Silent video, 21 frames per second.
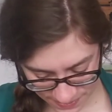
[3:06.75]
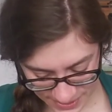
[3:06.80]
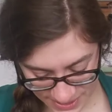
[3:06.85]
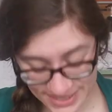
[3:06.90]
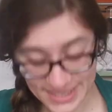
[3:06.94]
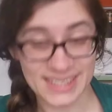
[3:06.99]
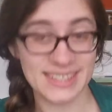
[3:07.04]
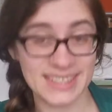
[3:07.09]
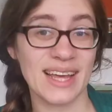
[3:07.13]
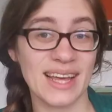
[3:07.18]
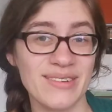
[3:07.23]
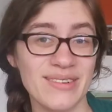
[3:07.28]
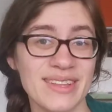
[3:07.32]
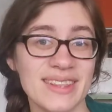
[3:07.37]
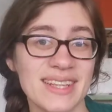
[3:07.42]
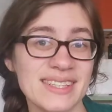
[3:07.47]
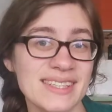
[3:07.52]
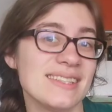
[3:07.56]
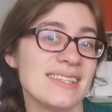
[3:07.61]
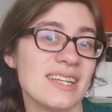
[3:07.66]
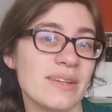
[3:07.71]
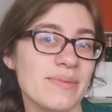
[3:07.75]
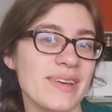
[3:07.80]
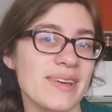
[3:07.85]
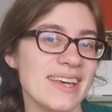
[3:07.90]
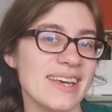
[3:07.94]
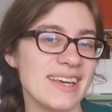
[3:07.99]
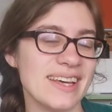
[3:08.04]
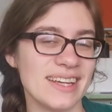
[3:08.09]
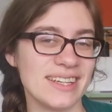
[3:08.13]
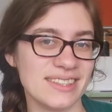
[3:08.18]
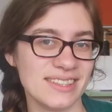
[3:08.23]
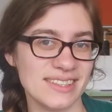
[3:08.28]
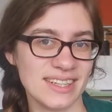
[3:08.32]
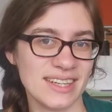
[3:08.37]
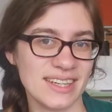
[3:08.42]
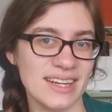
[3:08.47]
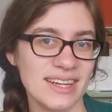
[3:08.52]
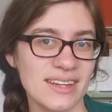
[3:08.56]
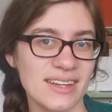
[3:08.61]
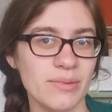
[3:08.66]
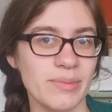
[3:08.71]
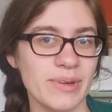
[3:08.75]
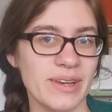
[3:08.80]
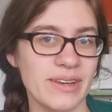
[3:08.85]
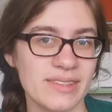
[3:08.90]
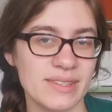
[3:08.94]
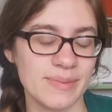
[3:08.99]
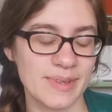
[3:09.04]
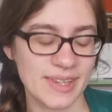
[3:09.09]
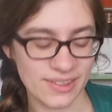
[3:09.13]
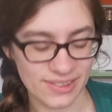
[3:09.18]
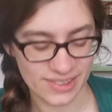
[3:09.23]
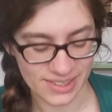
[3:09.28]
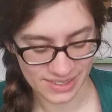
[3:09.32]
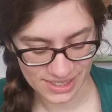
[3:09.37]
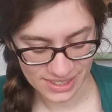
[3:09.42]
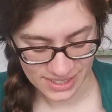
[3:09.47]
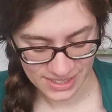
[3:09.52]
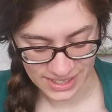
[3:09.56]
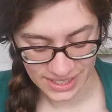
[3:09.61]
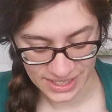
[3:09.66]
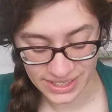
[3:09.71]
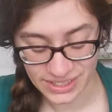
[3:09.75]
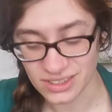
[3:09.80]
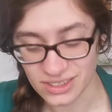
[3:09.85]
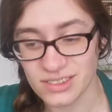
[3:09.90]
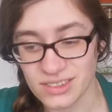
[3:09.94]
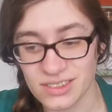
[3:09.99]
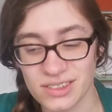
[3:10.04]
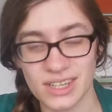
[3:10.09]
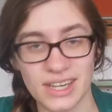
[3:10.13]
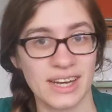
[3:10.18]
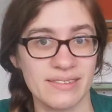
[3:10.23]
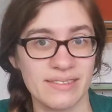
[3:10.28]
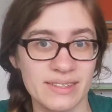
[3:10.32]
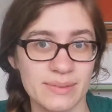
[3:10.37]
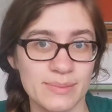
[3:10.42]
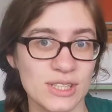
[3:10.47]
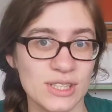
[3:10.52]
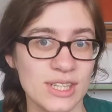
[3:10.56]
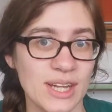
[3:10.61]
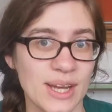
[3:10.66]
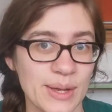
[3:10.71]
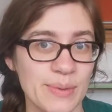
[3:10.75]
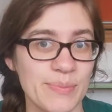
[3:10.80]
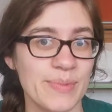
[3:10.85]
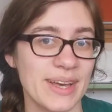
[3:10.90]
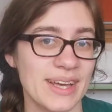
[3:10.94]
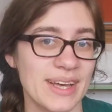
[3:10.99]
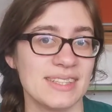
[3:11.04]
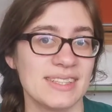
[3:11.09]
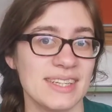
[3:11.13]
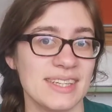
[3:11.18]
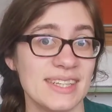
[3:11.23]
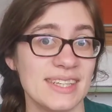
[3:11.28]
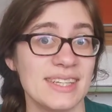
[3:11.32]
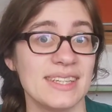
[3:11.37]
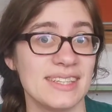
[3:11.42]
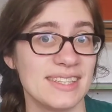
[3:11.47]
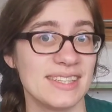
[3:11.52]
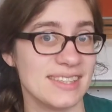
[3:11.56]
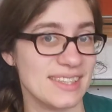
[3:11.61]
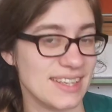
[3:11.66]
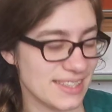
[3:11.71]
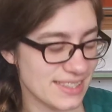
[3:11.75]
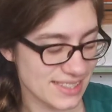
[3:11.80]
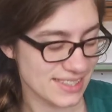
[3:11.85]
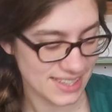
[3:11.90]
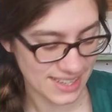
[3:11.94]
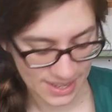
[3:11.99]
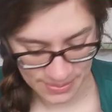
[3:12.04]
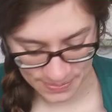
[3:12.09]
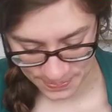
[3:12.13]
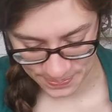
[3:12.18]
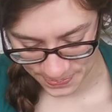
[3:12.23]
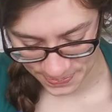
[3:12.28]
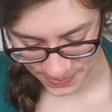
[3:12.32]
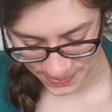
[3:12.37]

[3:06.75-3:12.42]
So that's that one. This is going to be a little bit of a speed run, because I do not have as much time as I did yesterday.